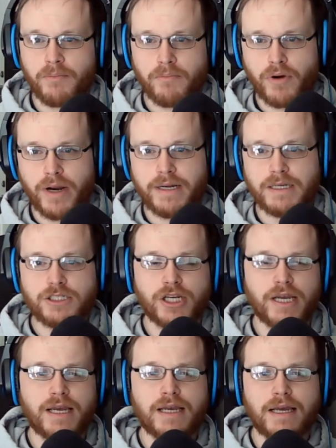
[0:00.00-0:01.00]
Brady
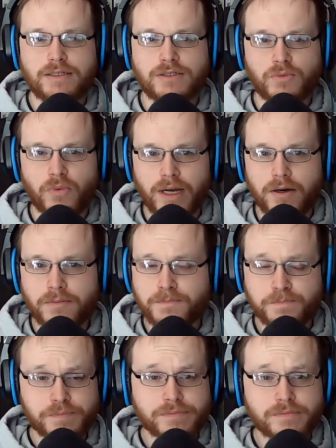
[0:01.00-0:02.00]
Shea as well.
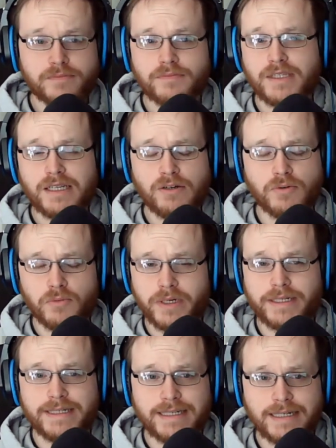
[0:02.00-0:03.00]

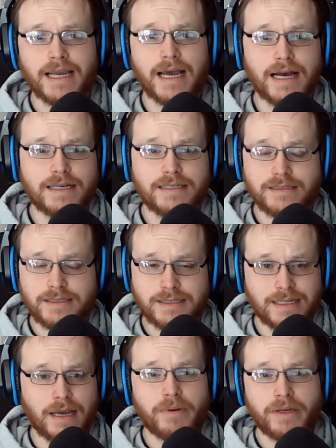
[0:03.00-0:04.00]
We need guys
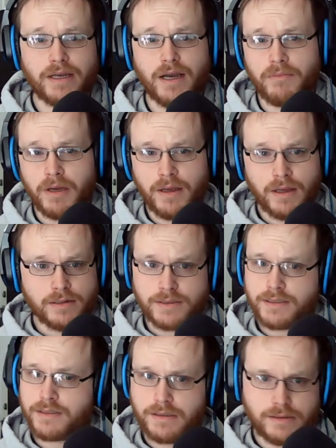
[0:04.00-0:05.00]
stepping up
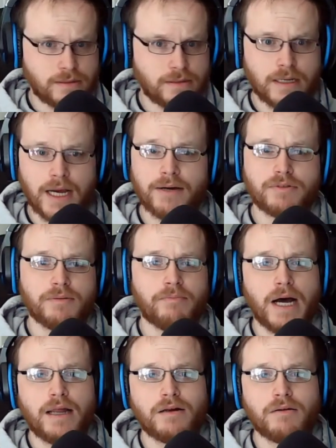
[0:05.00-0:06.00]
top to
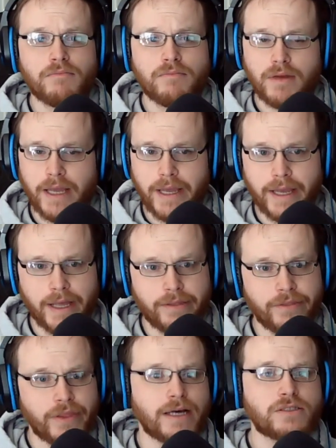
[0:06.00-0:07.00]
bottom,
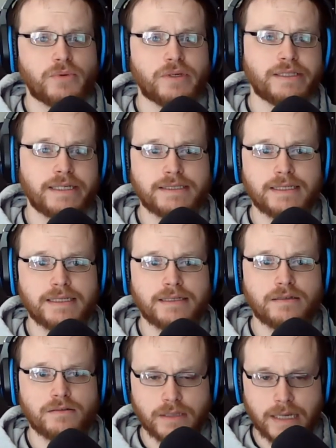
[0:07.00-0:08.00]
and that's what they
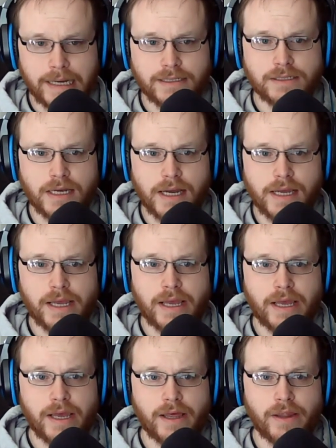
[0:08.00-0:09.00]
did last night,
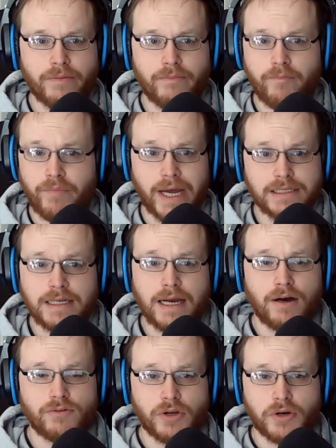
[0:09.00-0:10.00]
and that's
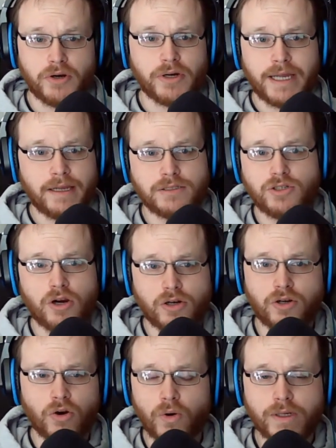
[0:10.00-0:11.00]
how the Hurricanes are
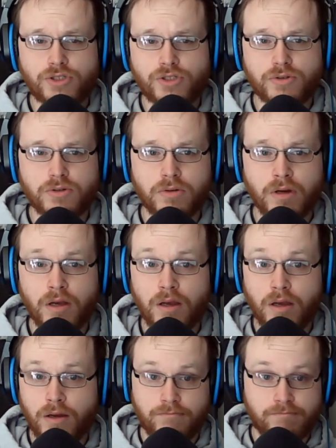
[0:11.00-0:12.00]
going to
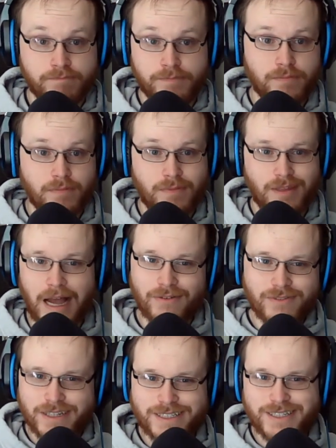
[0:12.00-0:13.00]

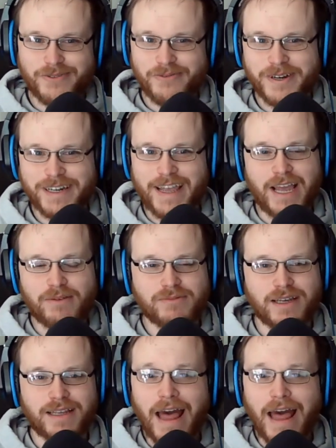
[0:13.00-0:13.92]
obviously win games like